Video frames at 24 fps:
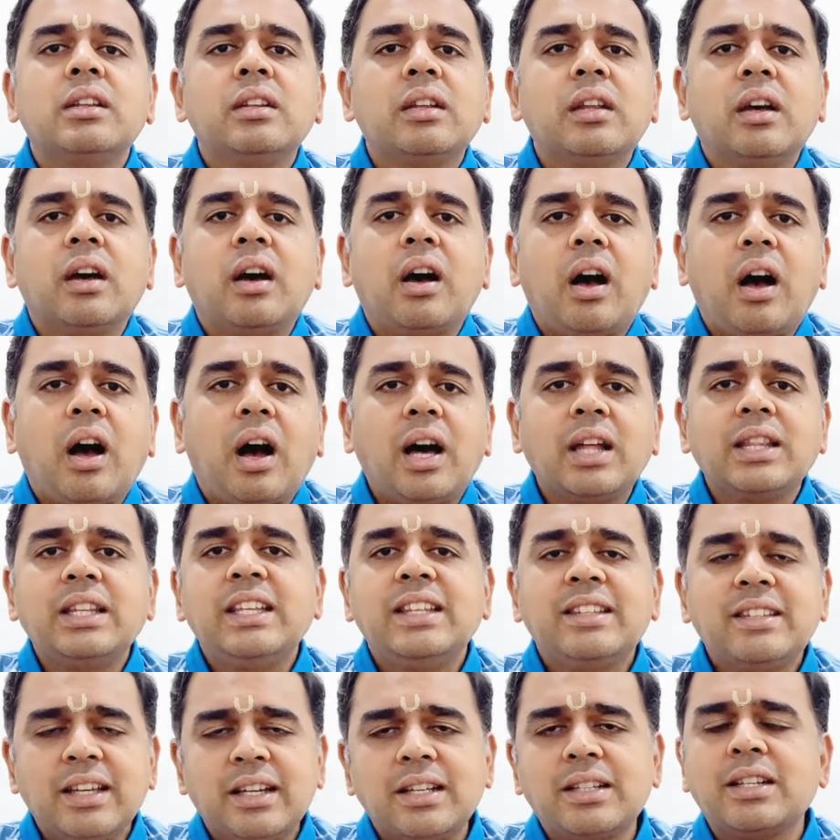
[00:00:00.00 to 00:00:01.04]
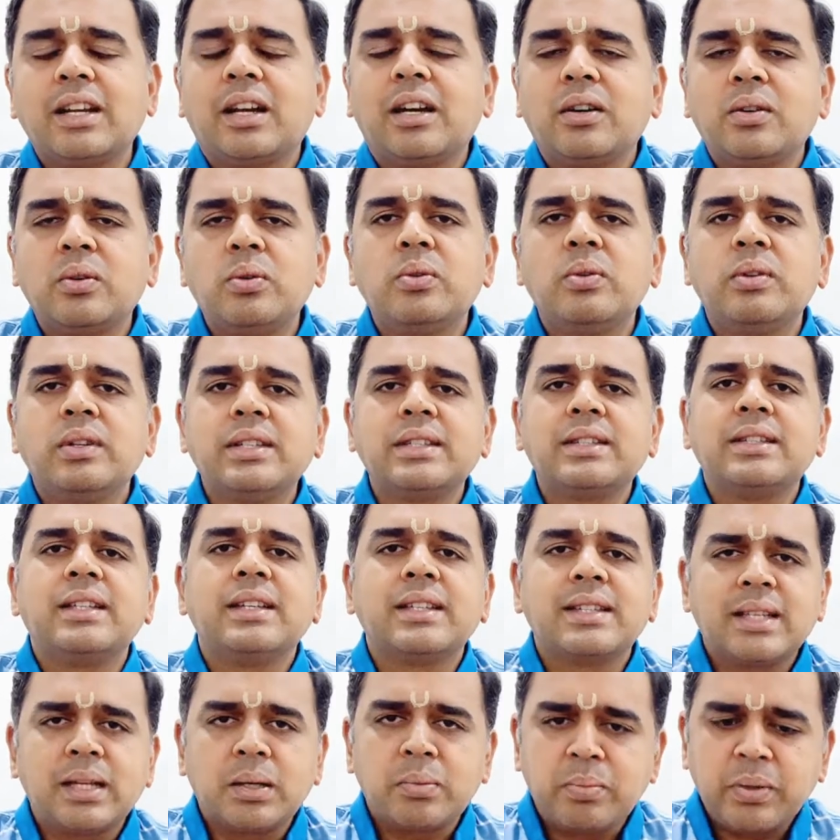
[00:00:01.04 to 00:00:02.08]
the Adi Sesha, who is the
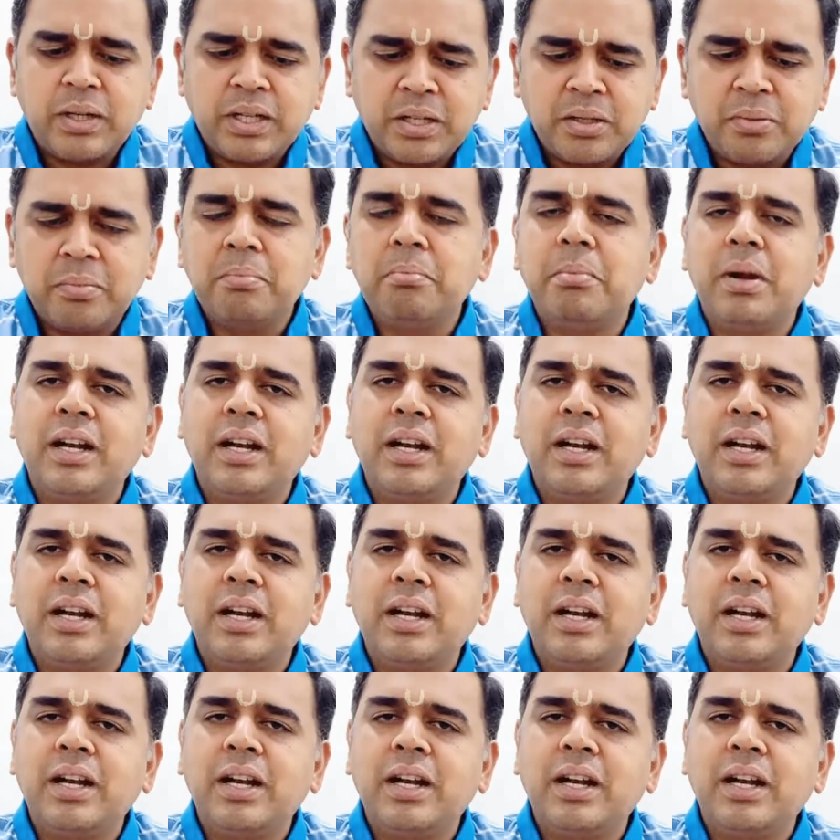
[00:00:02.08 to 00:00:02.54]
serpent